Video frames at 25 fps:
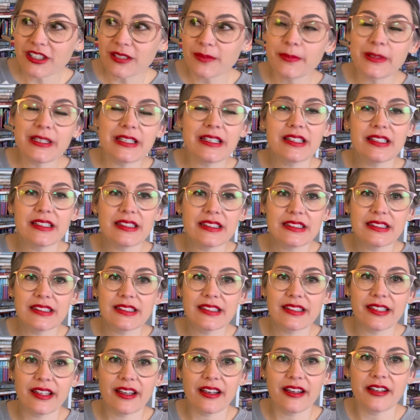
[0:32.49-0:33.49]

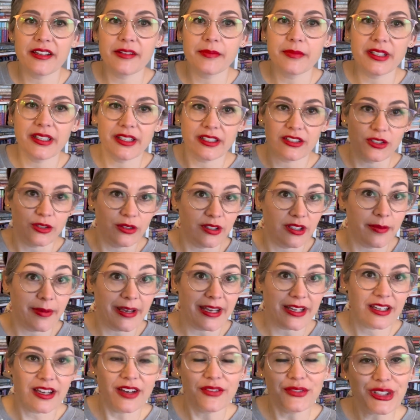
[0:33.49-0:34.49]
because unless you read the
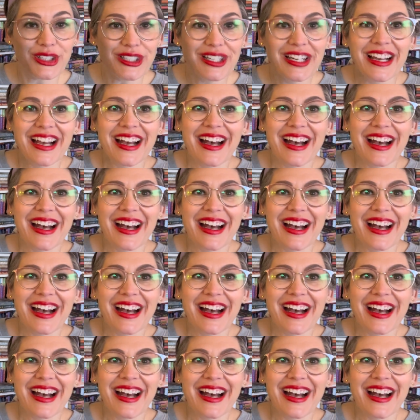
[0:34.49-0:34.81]
back cover,